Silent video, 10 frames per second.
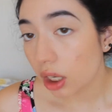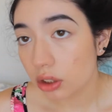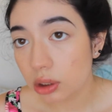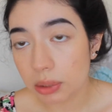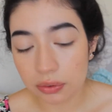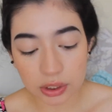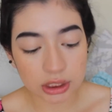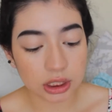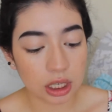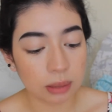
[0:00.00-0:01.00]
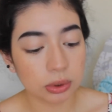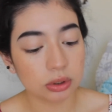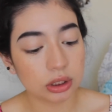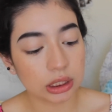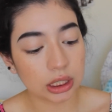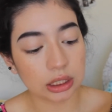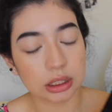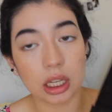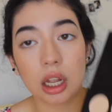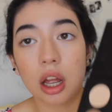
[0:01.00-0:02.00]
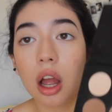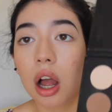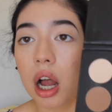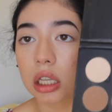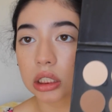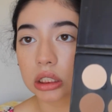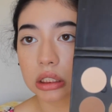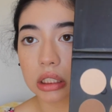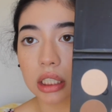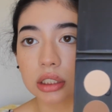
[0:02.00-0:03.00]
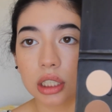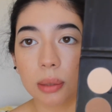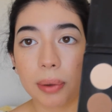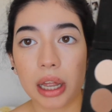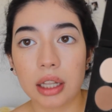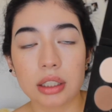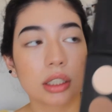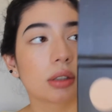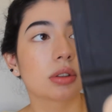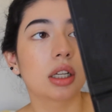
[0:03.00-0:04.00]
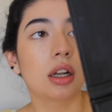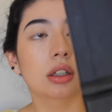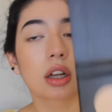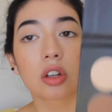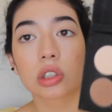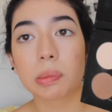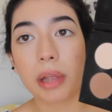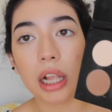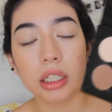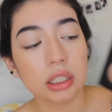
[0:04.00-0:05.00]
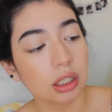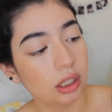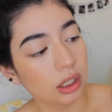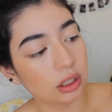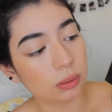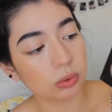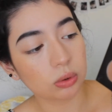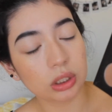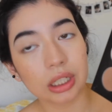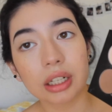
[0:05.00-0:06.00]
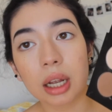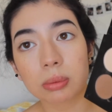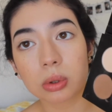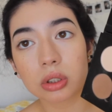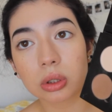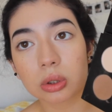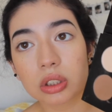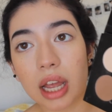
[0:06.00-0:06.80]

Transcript: contour my face, and I'm using the Anastasia palette, the contour palette. I'm going I'm going to use